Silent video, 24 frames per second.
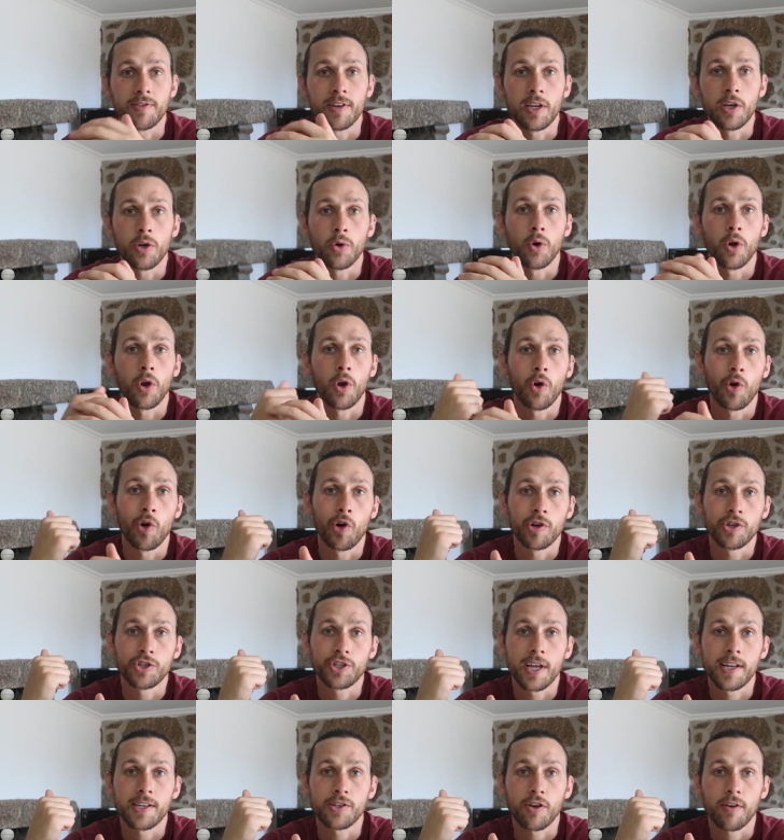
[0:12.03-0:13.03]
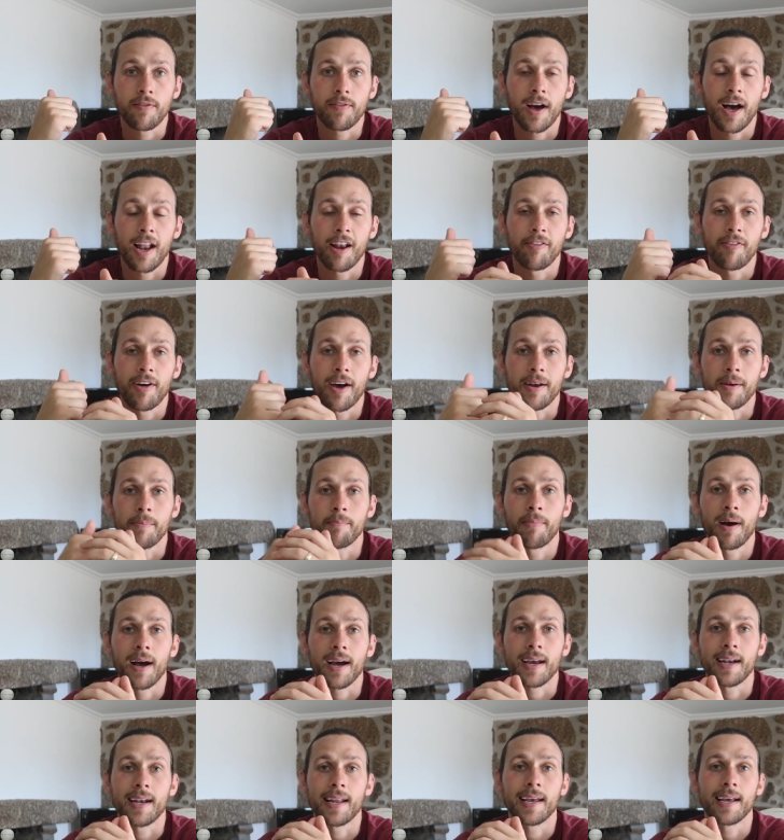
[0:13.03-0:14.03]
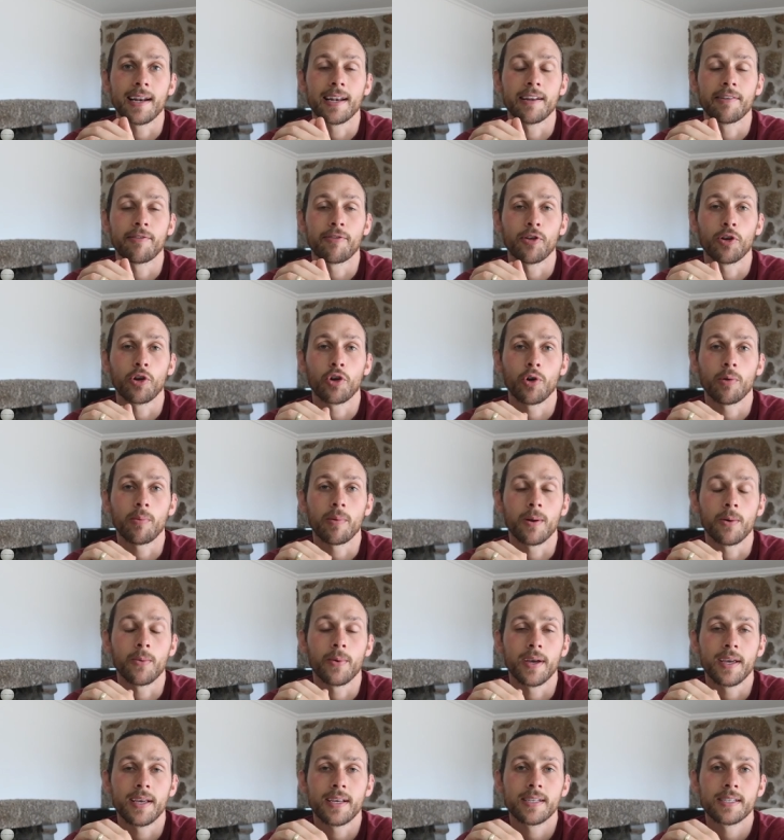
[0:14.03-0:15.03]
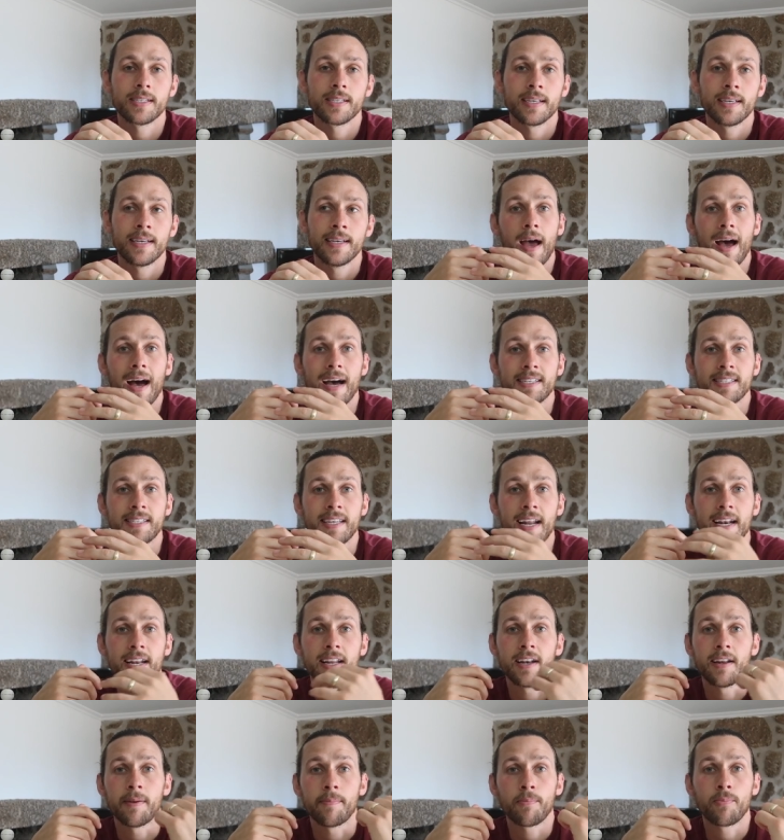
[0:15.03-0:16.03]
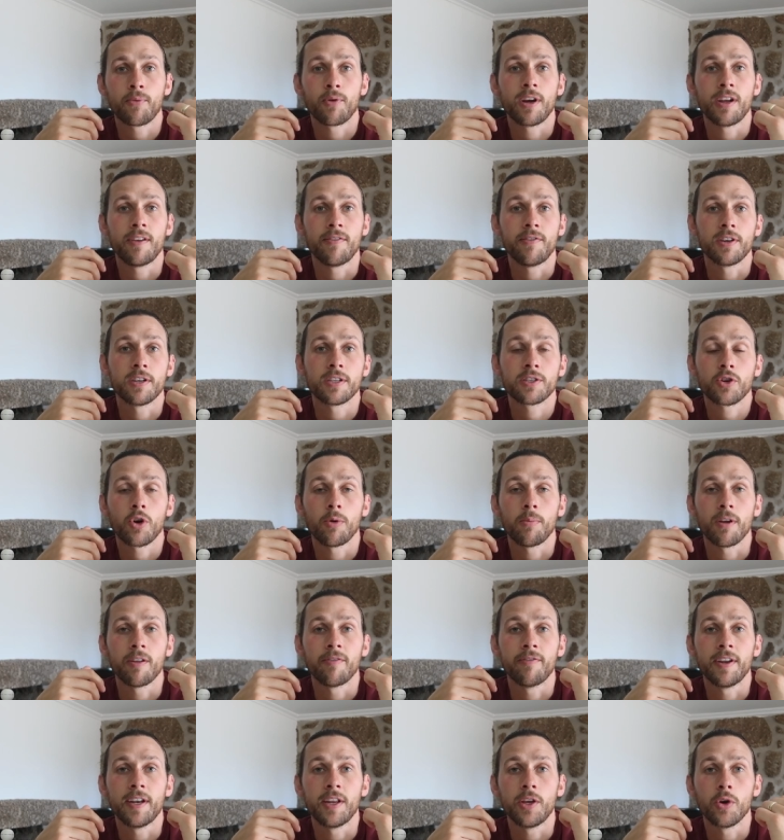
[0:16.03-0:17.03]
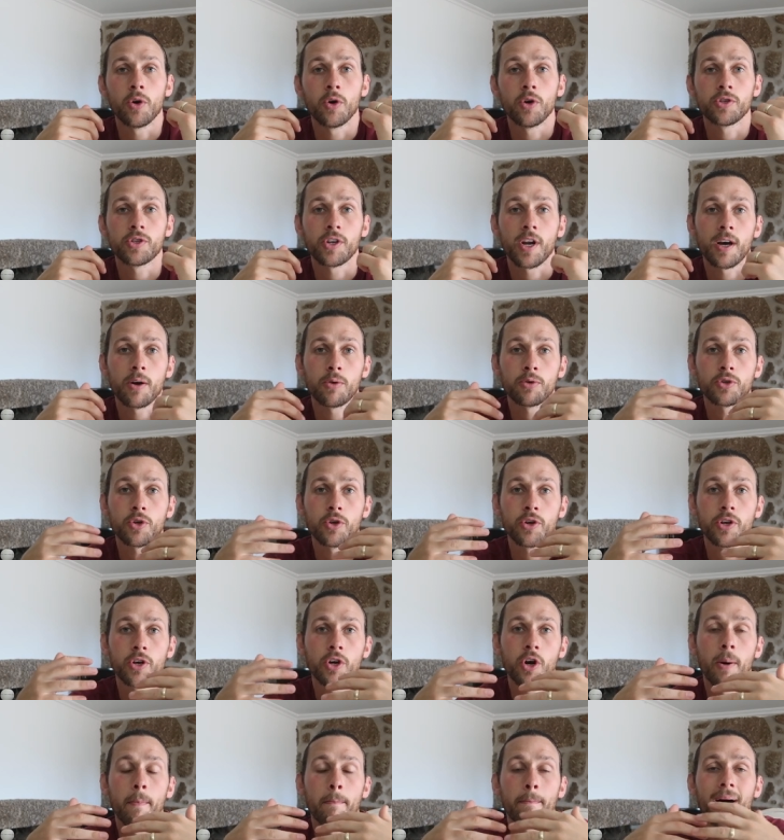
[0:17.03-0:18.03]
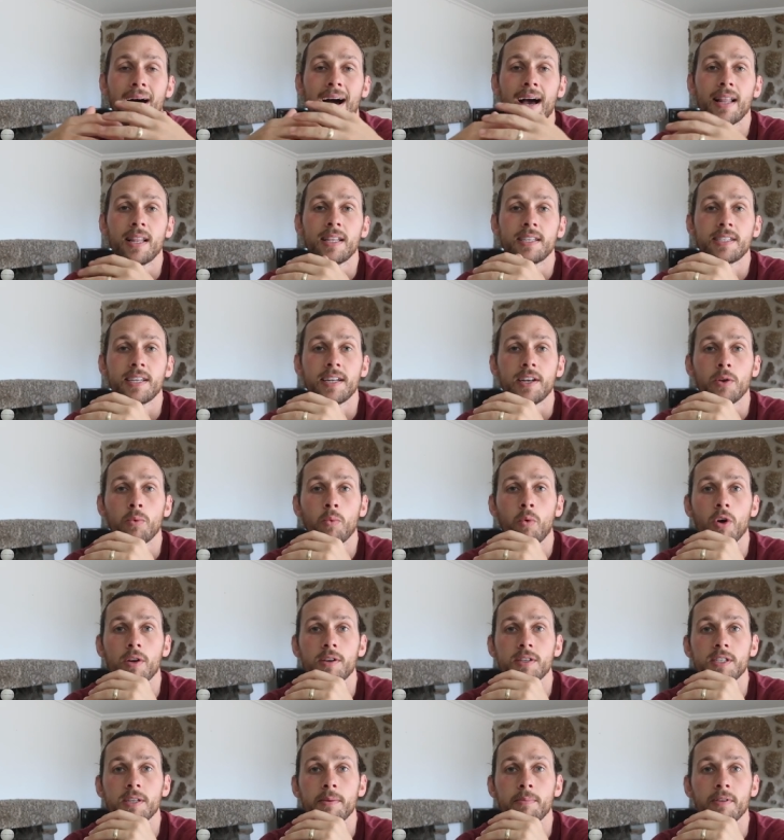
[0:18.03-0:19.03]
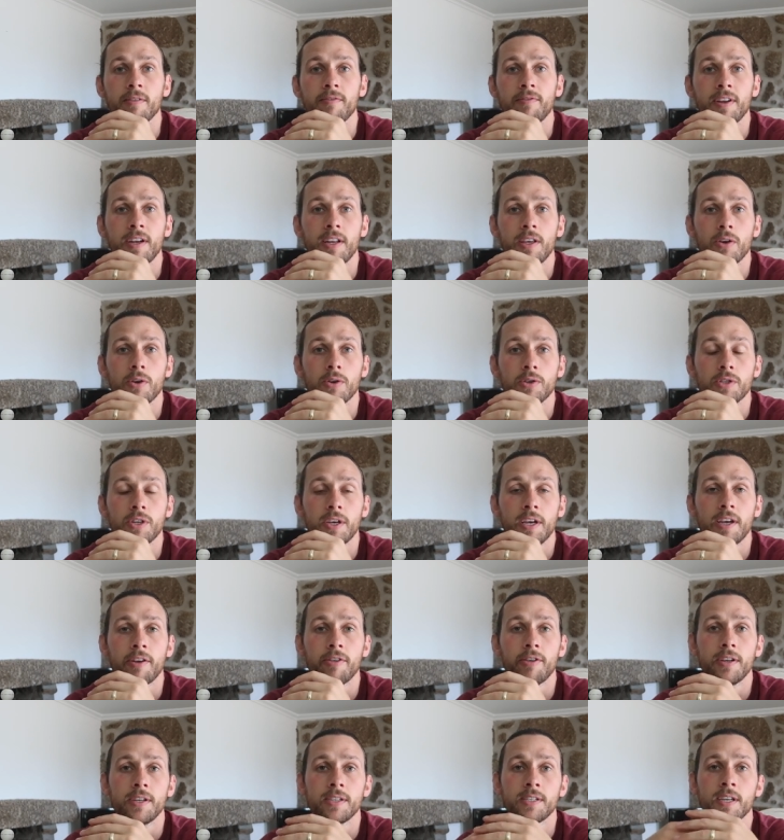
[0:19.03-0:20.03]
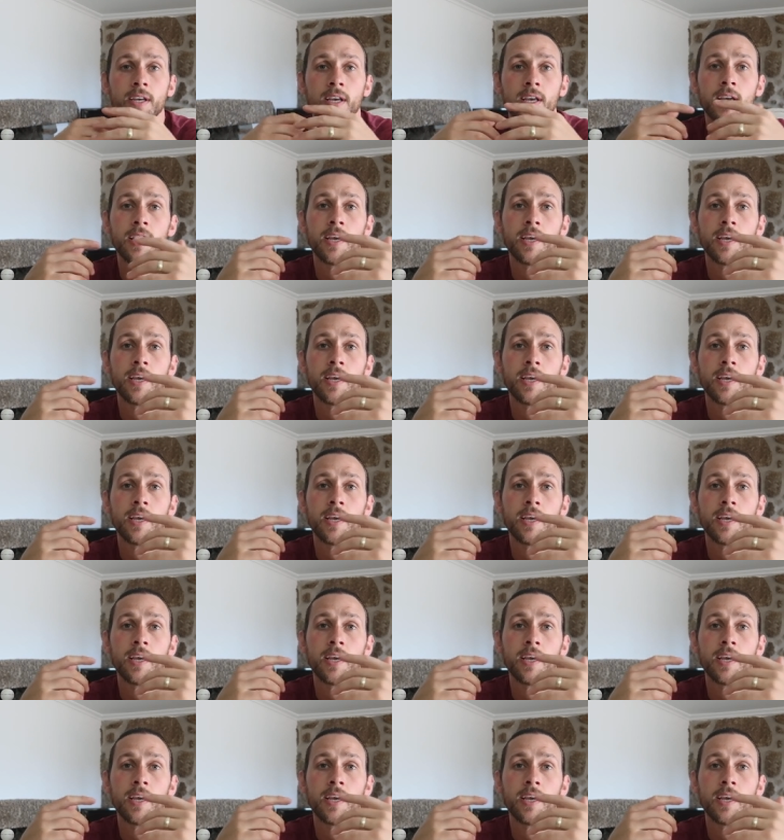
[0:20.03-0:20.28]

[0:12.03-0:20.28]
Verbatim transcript: video alone. Jen's off gallivanting back in England for a couple of weeks. I said in a previous couple of videos that I was going to compile this into one simple video, so here it is.